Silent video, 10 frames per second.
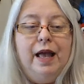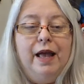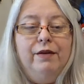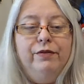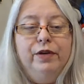
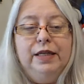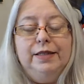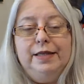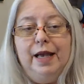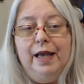every
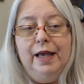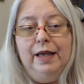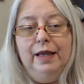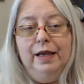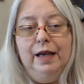
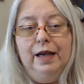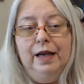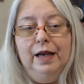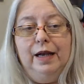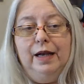day
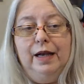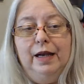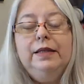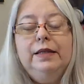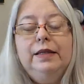
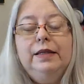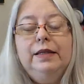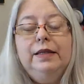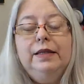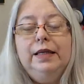of
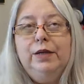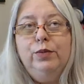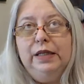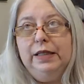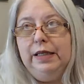really,
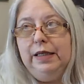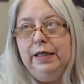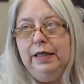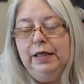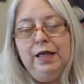
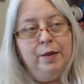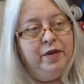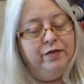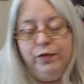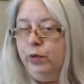really
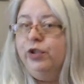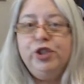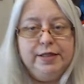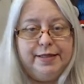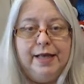yummy food,
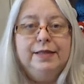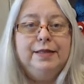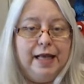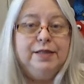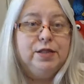she says.
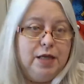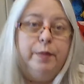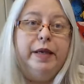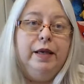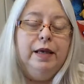That's
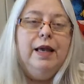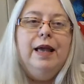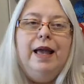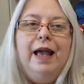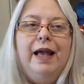yummy.
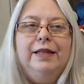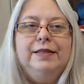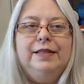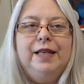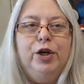
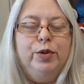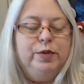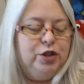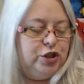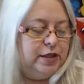And
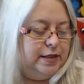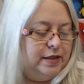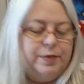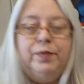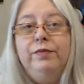so
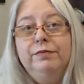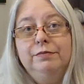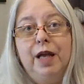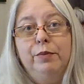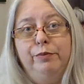she's
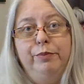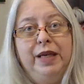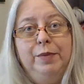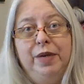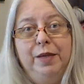a
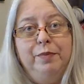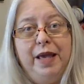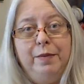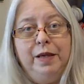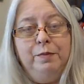big, big
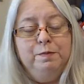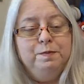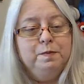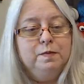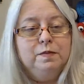baby.
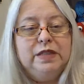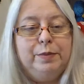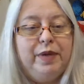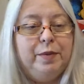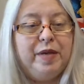
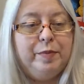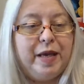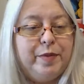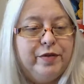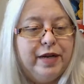Big, big
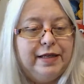baby